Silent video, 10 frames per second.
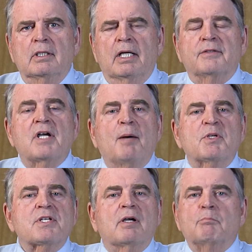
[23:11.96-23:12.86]
And
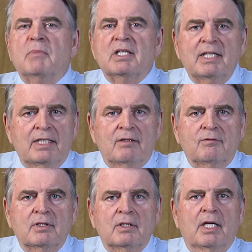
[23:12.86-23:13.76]
Thomas
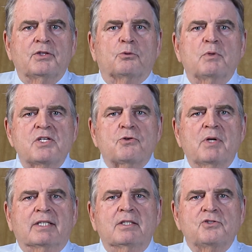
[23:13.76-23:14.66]
believed in the
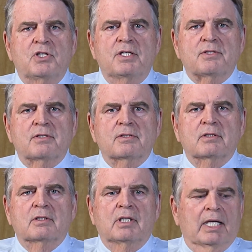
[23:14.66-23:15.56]
resurrected Jesus.
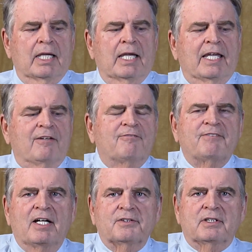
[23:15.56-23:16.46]
He
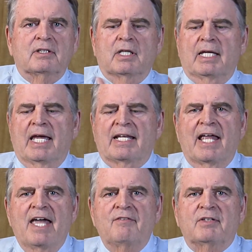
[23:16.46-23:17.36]
felt it. He had
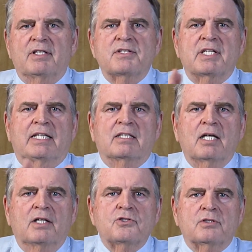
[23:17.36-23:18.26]
evidence. He
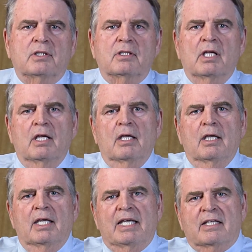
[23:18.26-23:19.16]
touched it.
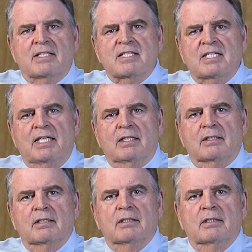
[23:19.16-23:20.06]
He could see
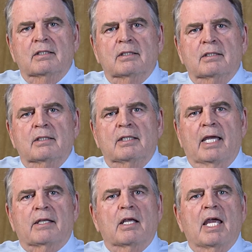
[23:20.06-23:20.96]
it. He
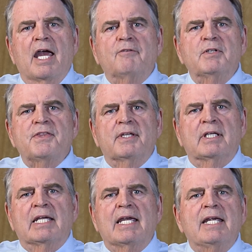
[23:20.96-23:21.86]
had
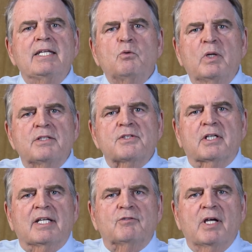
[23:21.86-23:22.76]
everything any witness
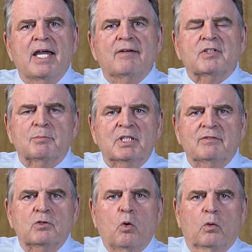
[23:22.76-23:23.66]
could ever have in the middle of
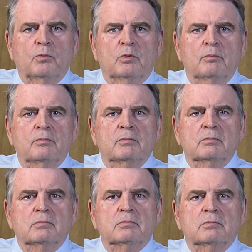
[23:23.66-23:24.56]
a courtroom.
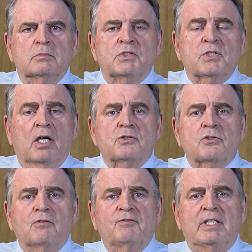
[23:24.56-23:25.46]
Touch,
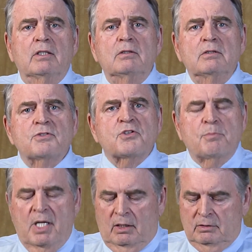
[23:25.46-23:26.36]
feel,
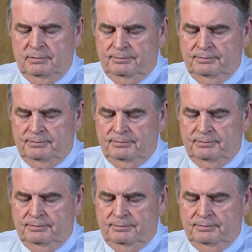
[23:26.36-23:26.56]
smell.